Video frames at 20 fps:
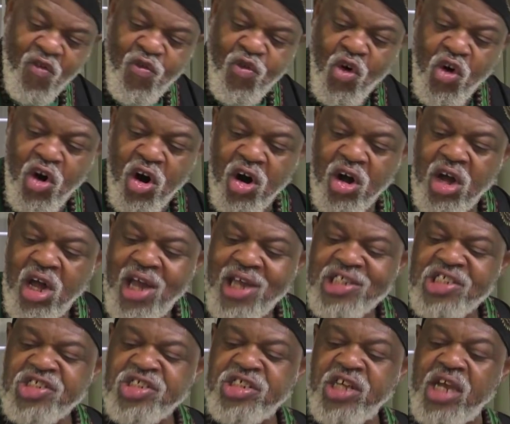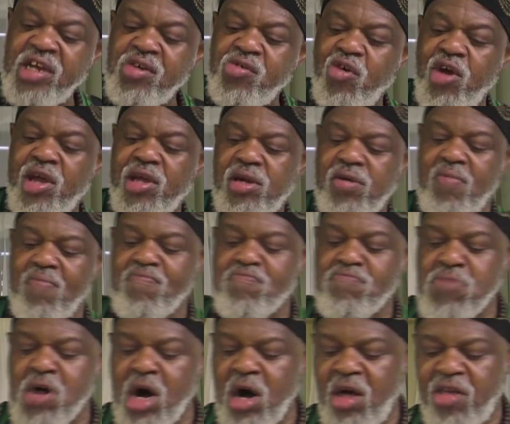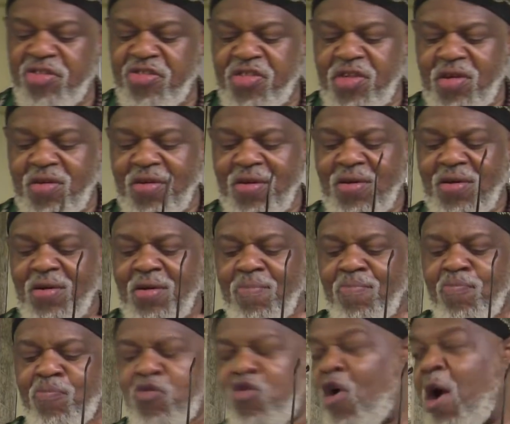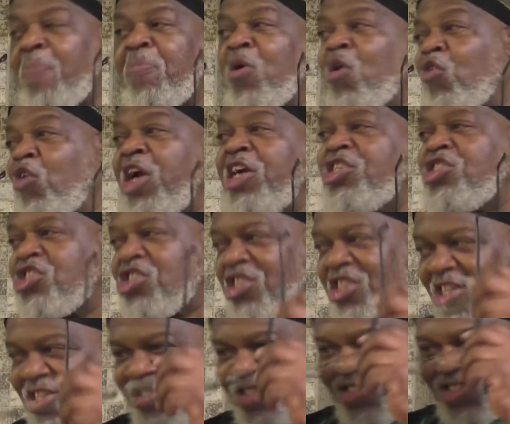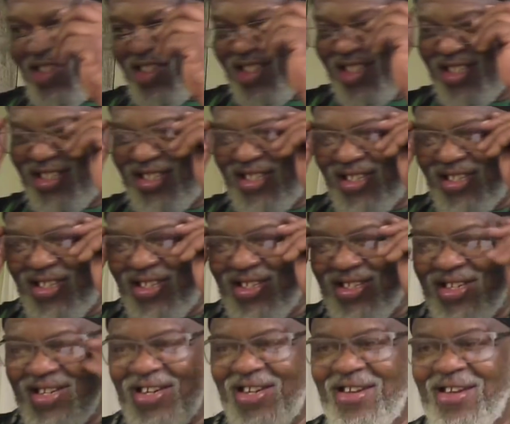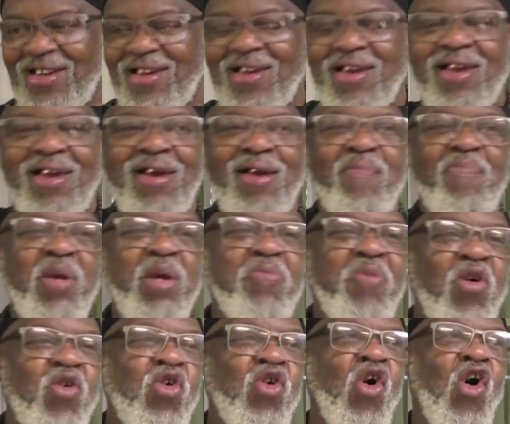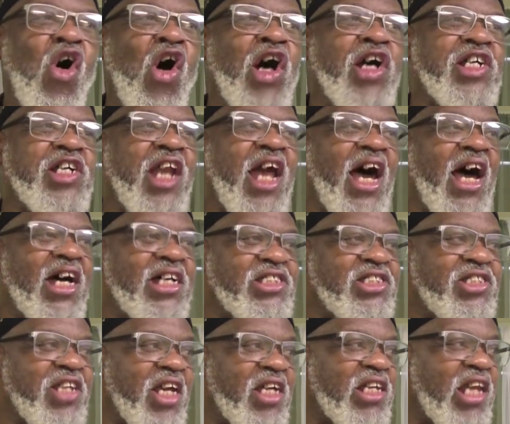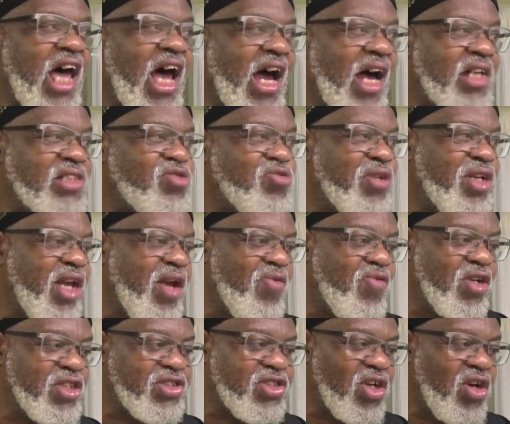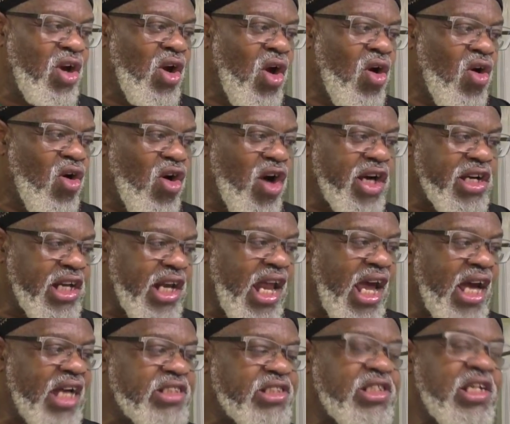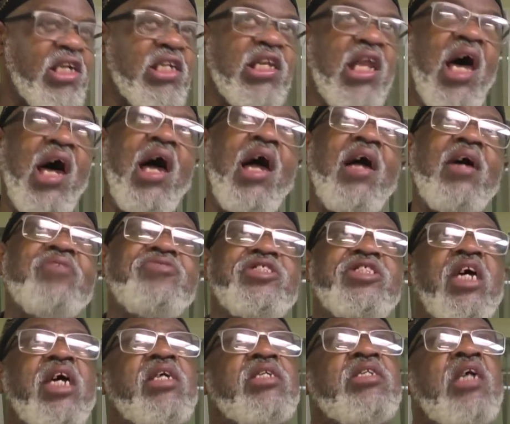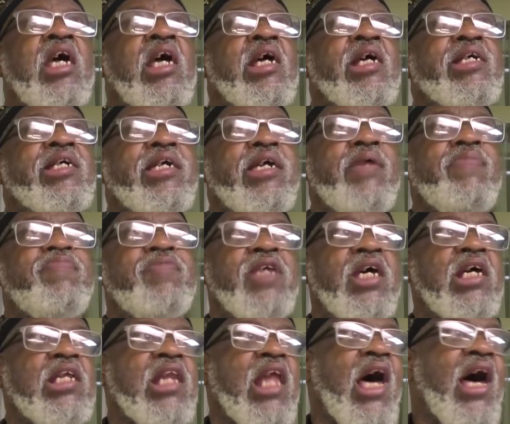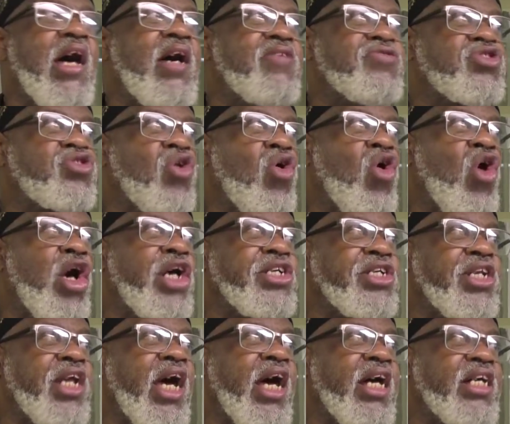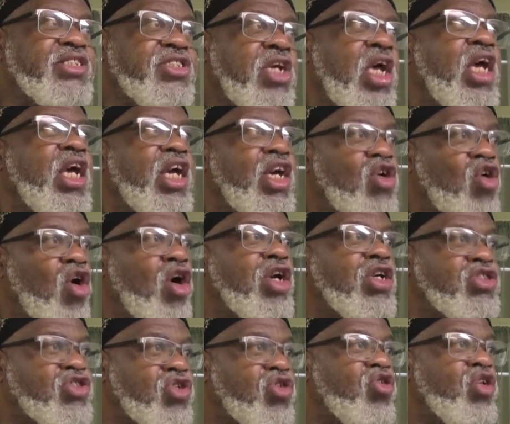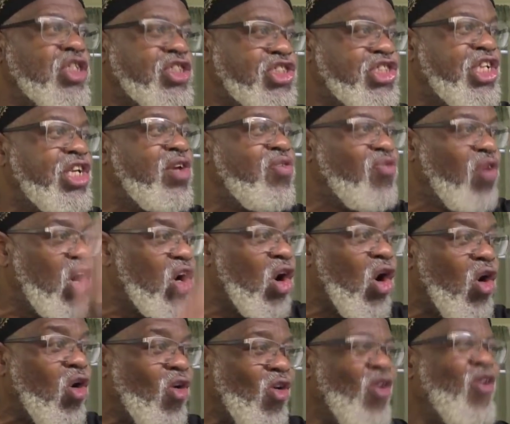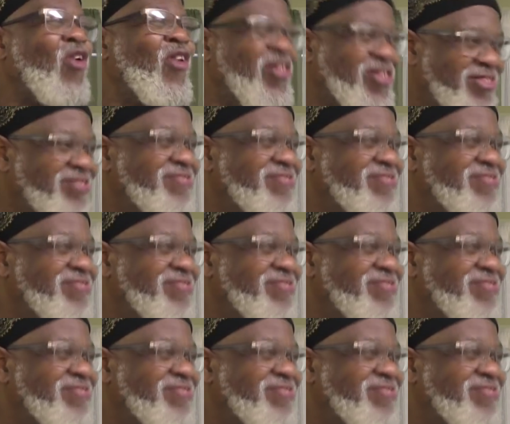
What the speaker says: for sacred month preparations. People who organize their lives, when they want to organize their lives and keep their lives organized in order to achieve a goal,